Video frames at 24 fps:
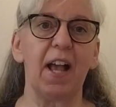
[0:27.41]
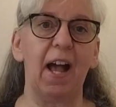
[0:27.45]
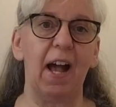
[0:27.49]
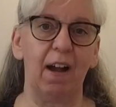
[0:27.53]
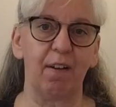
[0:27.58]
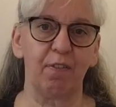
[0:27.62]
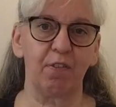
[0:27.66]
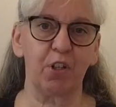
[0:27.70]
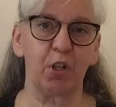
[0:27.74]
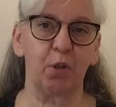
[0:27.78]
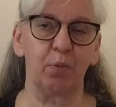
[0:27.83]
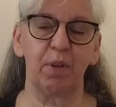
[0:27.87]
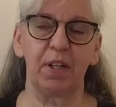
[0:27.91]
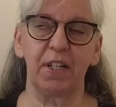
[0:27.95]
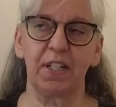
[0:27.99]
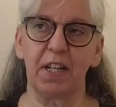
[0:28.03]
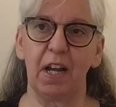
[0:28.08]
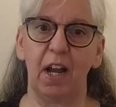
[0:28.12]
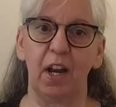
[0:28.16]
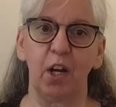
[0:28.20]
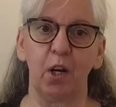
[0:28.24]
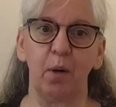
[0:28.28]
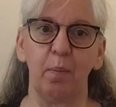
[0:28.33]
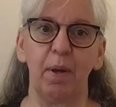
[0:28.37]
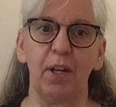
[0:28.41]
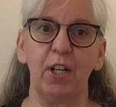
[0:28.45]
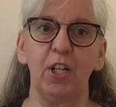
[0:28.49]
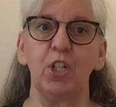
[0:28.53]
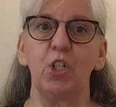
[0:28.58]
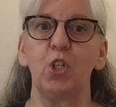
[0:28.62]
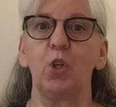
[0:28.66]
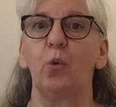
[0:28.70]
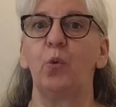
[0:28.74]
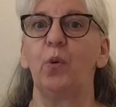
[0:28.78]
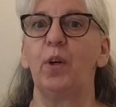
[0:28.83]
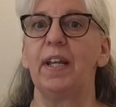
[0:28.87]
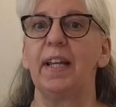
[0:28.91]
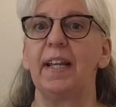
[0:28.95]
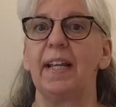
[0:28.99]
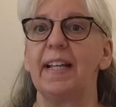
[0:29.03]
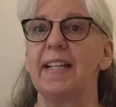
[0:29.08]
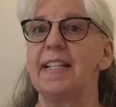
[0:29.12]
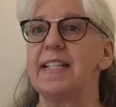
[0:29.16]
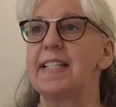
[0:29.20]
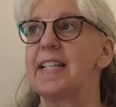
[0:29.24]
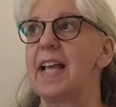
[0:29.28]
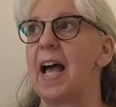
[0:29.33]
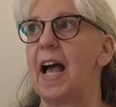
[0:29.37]
after retirement doing
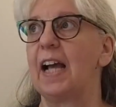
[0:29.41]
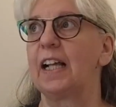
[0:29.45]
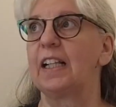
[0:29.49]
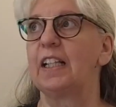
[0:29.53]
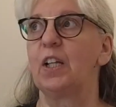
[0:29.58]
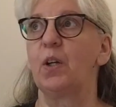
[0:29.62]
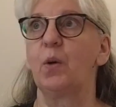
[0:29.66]
exactly